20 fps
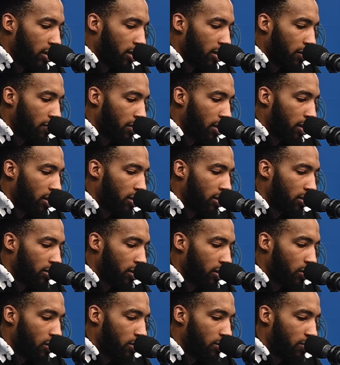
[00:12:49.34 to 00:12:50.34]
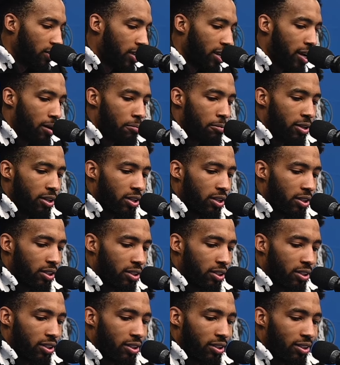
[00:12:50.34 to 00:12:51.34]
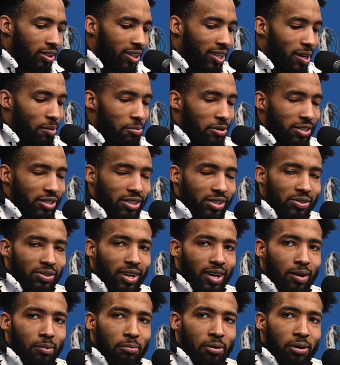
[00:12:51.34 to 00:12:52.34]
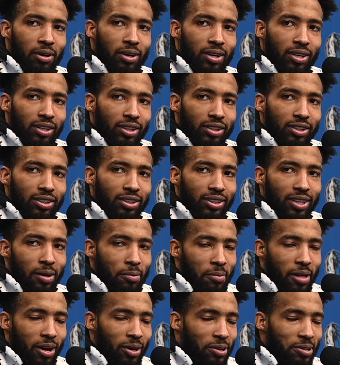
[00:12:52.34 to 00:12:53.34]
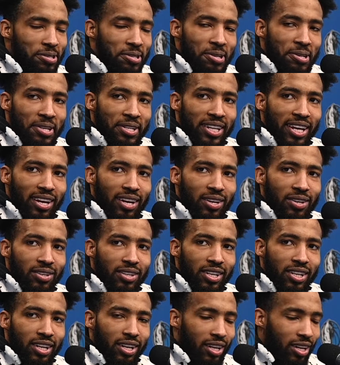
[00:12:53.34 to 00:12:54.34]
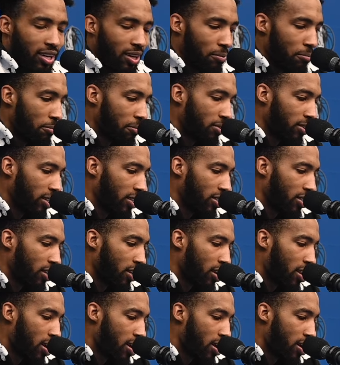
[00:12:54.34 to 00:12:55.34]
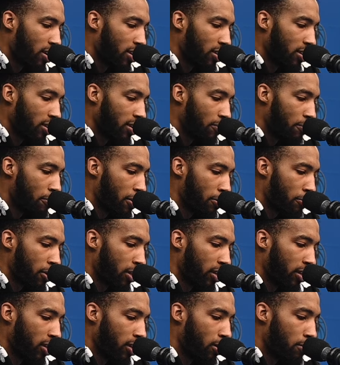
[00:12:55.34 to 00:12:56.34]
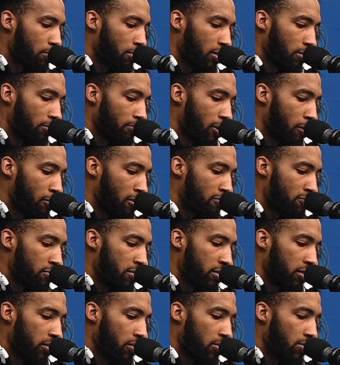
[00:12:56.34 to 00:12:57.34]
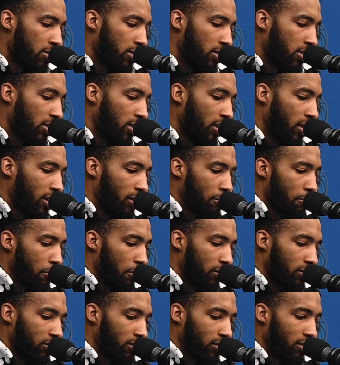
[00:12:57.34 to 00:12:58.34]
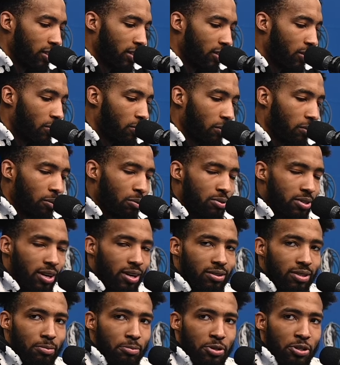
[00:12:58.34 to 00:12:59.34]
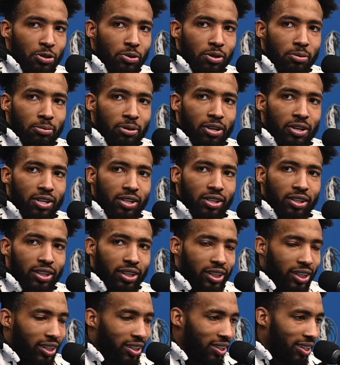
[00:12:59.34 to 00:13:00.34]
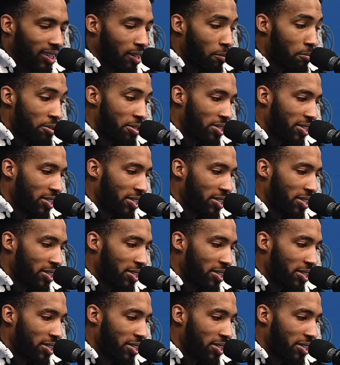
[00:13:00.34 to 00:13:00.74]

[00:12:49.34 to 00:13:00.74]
If they're going to run at me and let me just draw the ball, I'm not going to turn it down. Get to the line, make my layups, make my free throws. But they don't close out, I'm going to shoot the ball. Like I've been